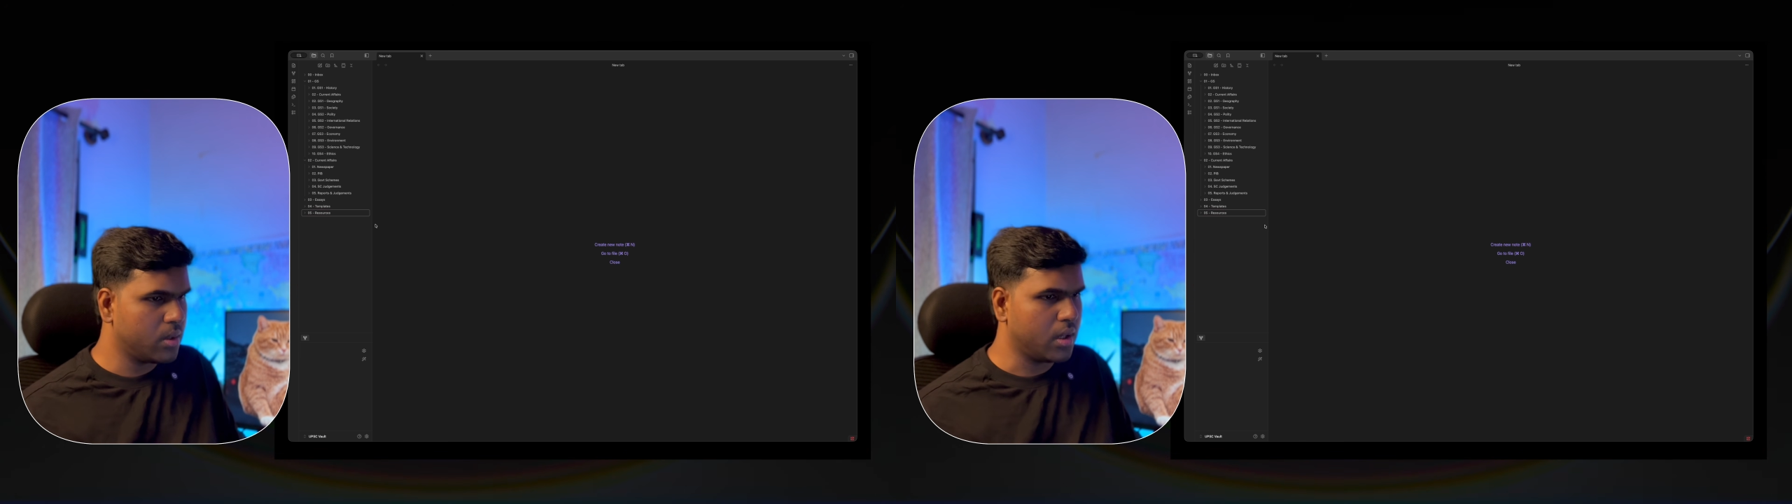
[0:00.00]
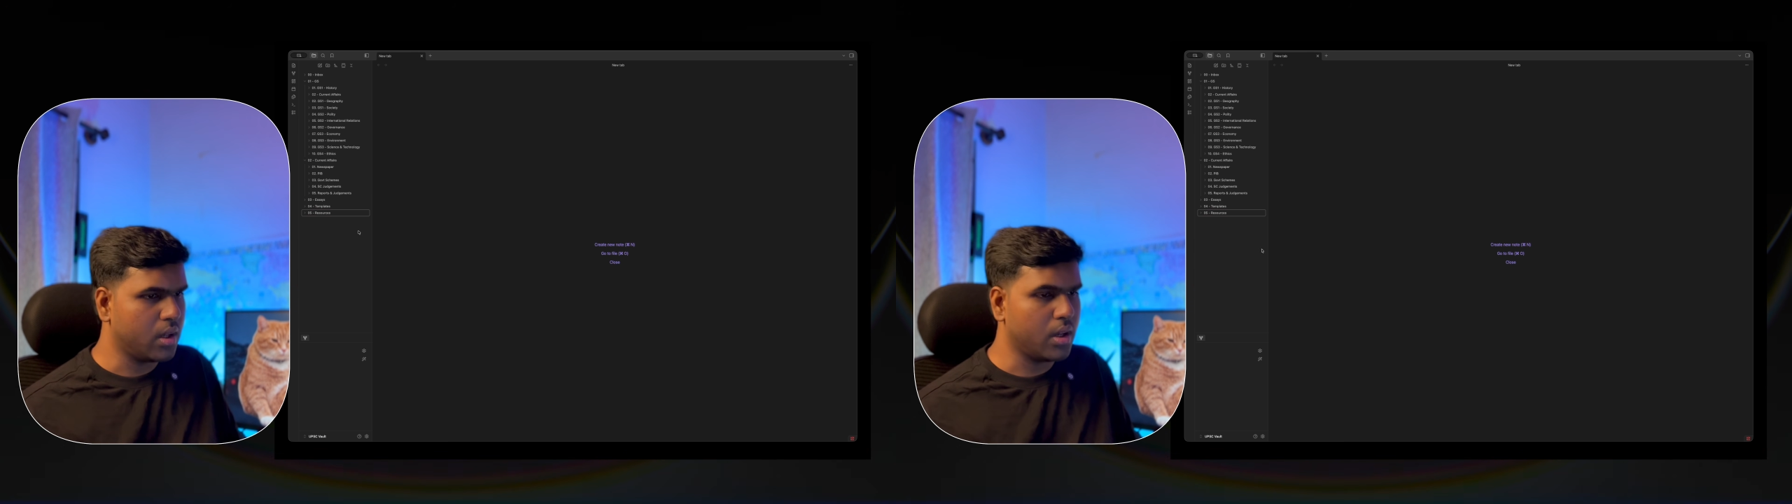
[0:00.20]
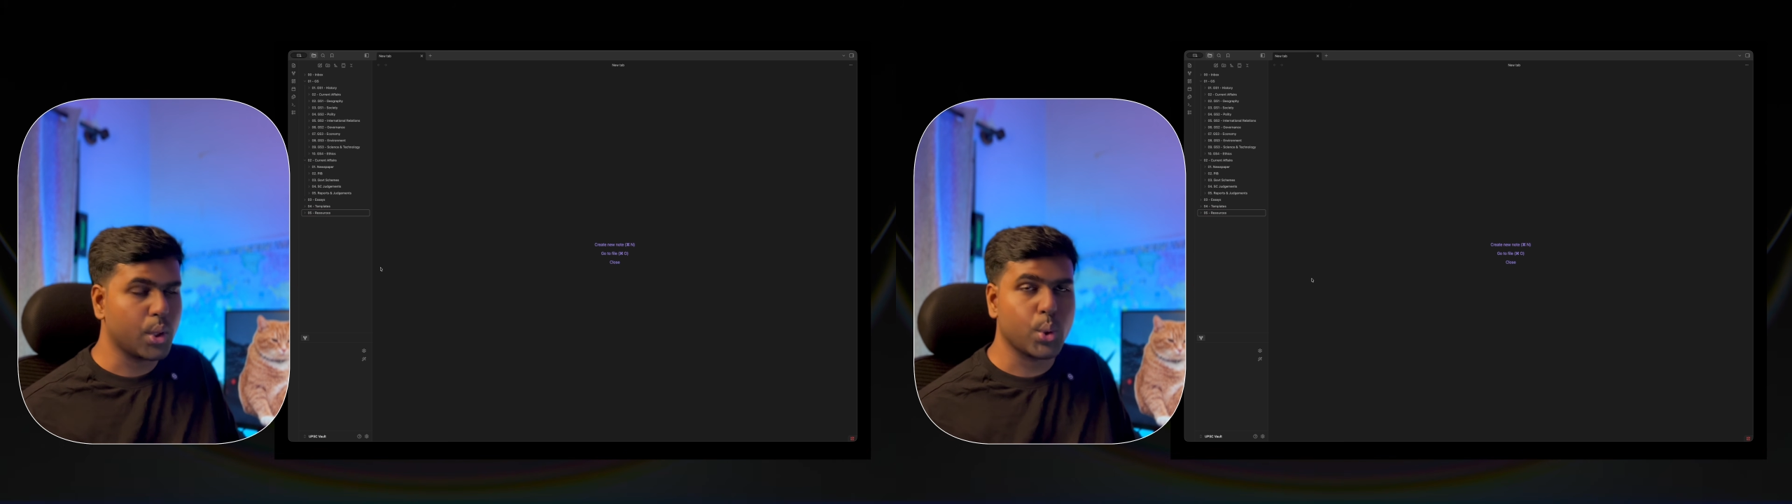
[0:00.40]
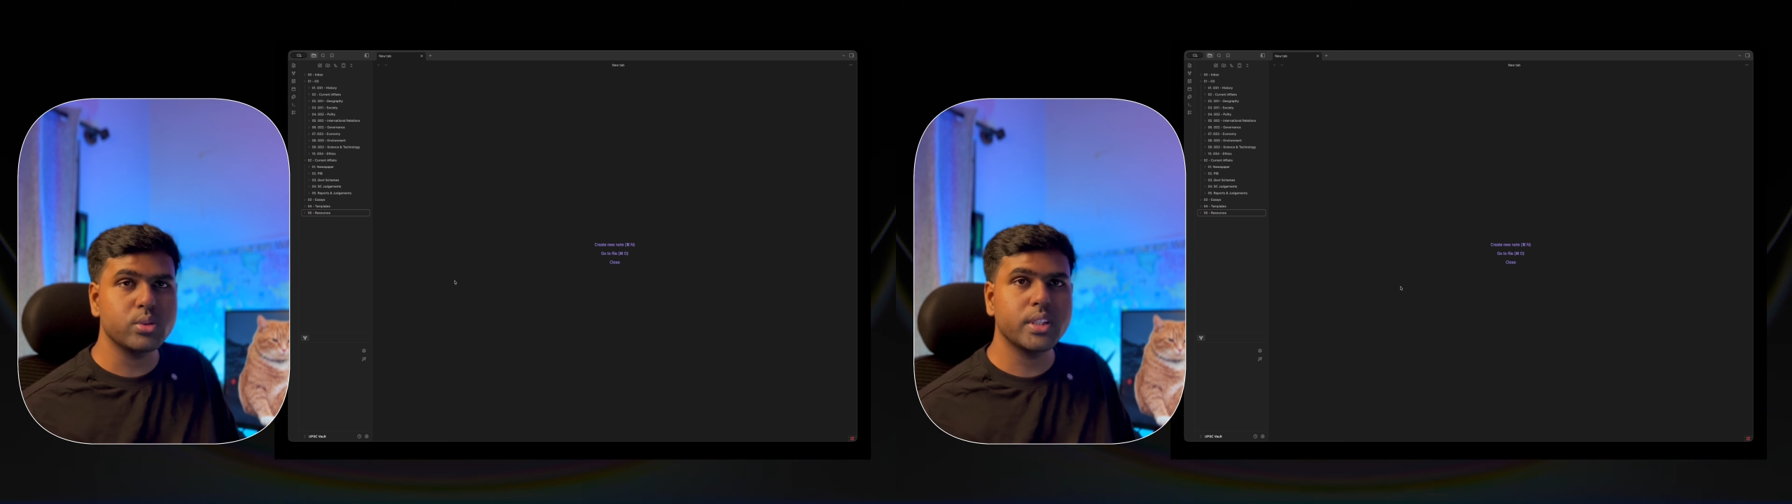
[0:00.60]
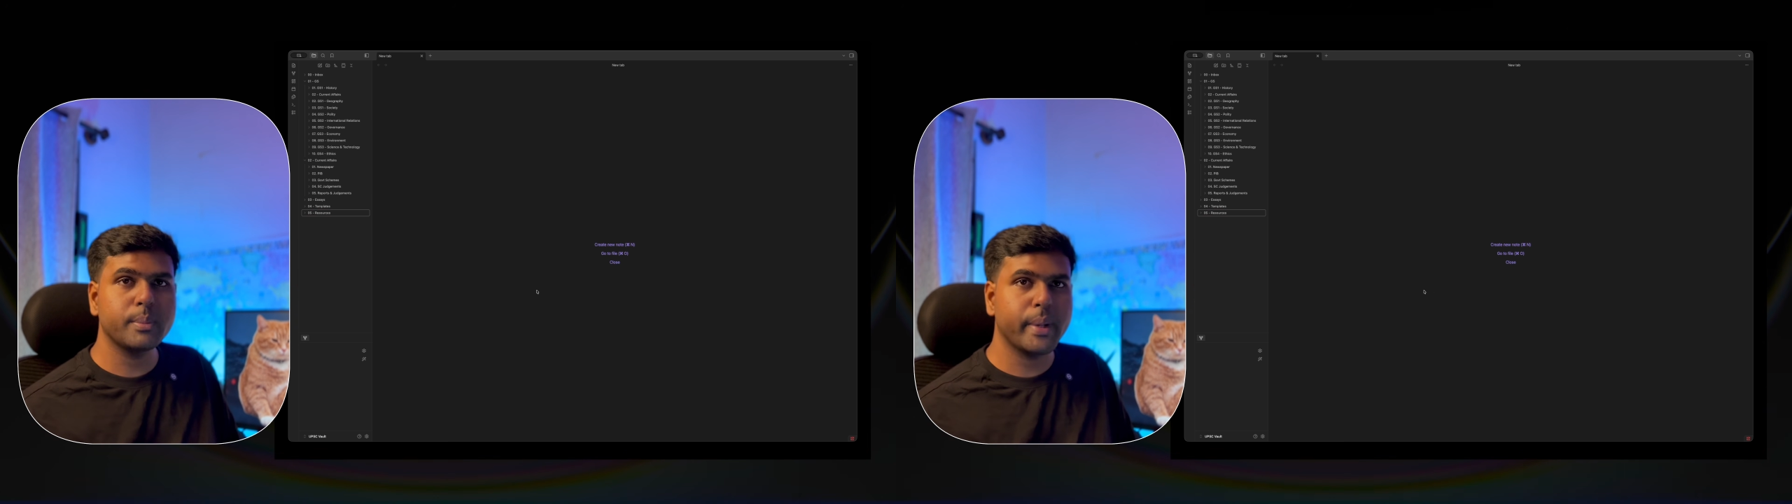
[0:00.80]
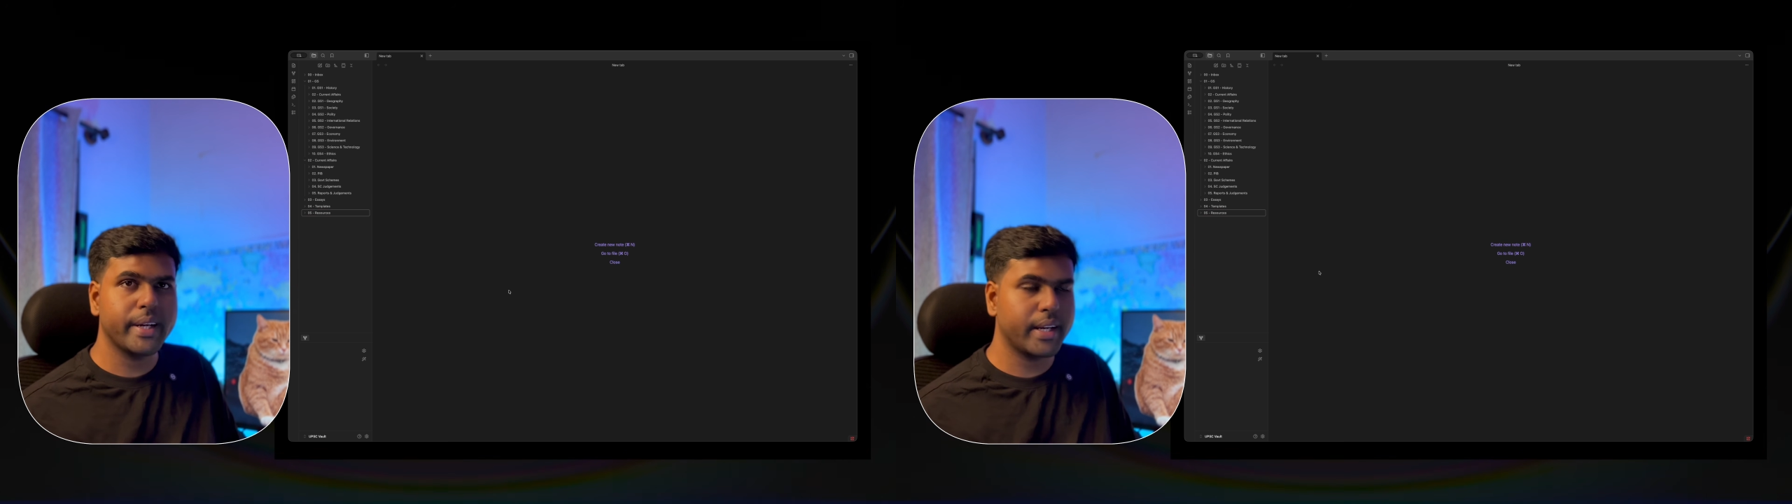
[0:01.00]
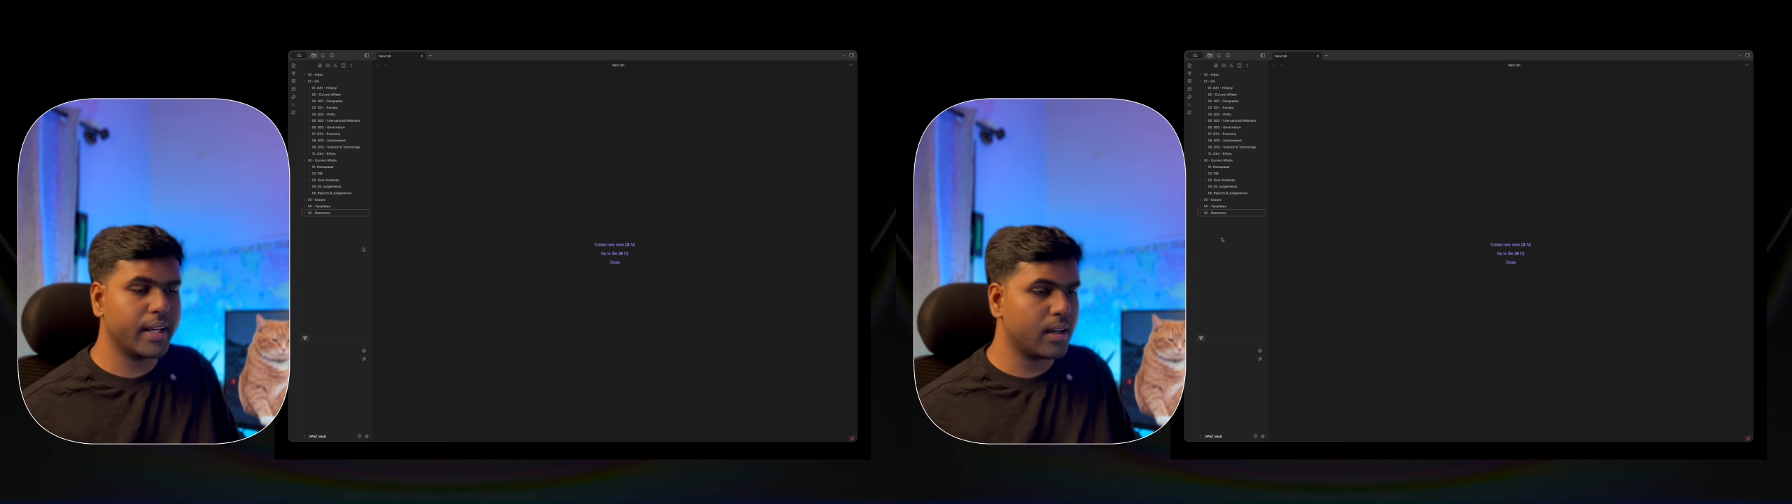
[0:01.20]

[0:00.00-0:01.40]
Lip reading: coaching material